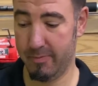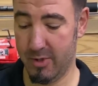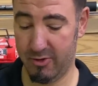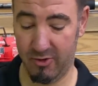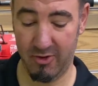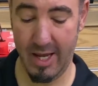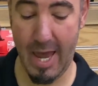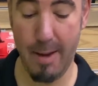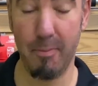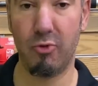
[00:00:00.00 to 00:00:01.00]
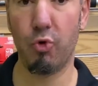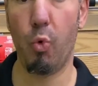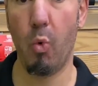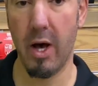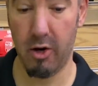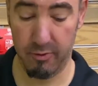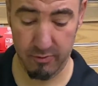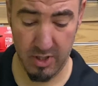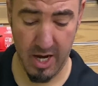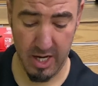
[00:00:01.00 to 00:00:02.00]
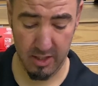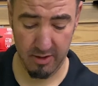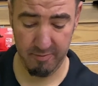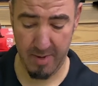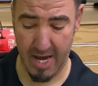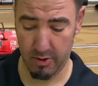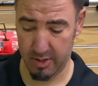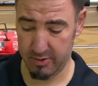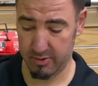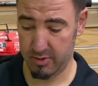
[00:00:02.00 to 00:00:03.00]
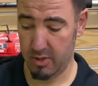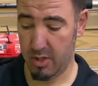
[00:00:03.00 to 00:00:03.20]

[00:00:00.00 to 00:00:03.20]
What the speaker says: This is the M12 line of batteries.